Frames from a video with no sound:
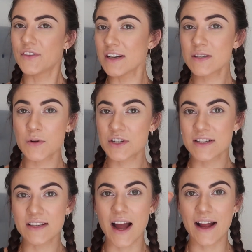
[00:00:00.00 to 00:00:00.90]
This, which
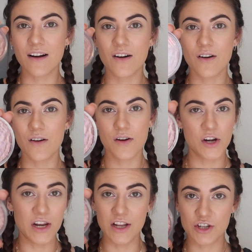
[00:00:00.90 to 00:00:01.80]
is like
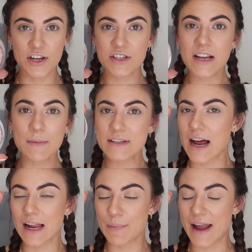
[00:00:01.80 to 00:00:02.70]
literally just like
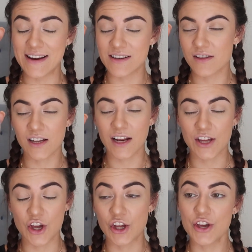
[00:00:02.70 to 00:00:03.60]
metallic paint. I think
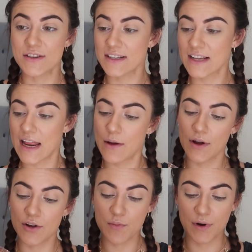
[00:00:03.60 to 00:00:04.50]
like you can use this
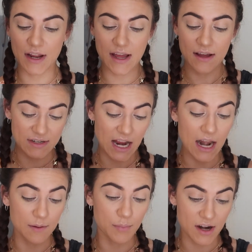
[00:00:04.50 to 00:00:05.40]
anywhere on your body.
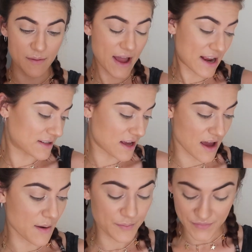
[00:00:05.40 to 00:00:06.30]
Metallic body paint,
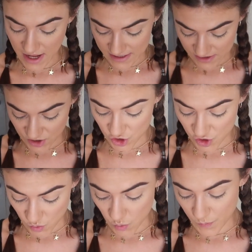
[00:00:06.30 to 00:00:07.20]
yep, it's
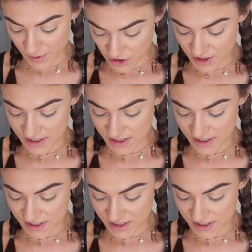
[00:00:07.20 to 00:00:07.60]
super